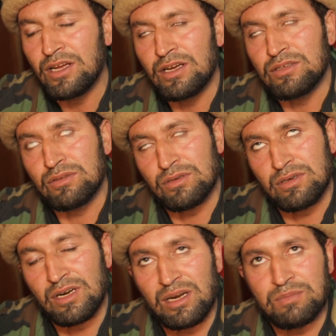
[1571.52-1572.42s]
This
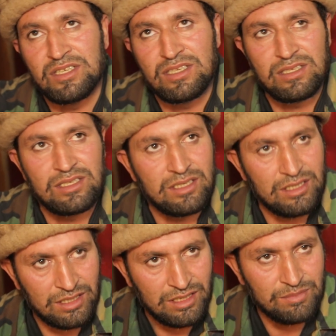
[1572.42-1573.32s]
gift came to me
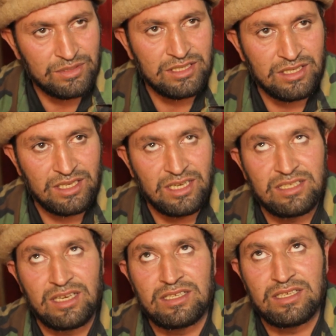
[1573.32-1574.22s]
at the age of
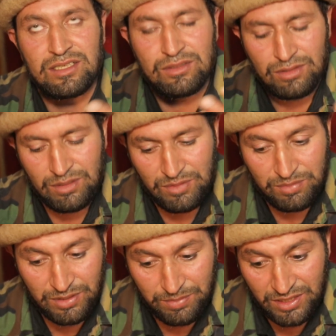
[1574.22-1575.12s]
4, but it
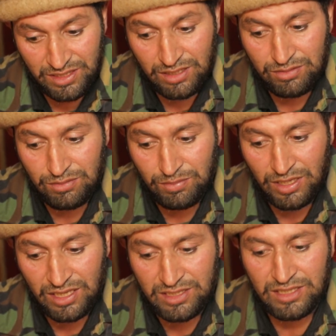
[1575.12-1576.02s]
took a lot of
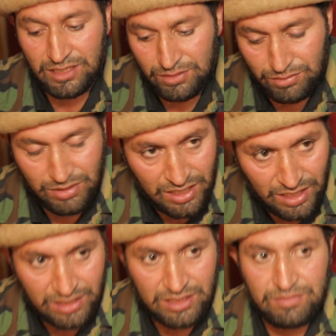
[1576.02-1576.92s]
time and effort to
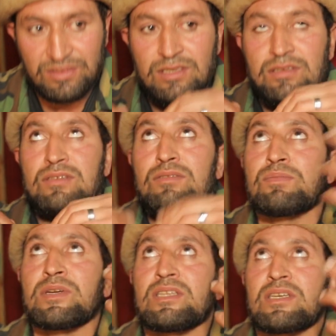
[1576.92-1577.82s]
gain complete
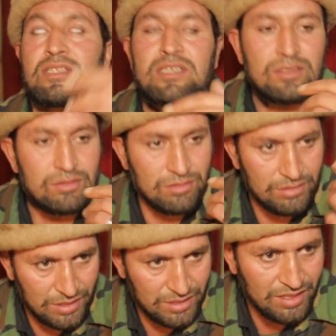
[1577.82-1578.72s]
control of
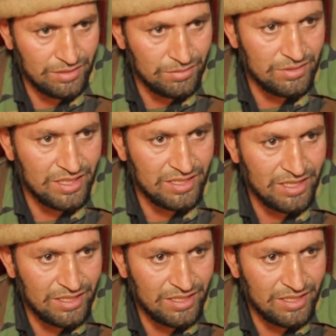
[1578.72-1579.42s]
these force.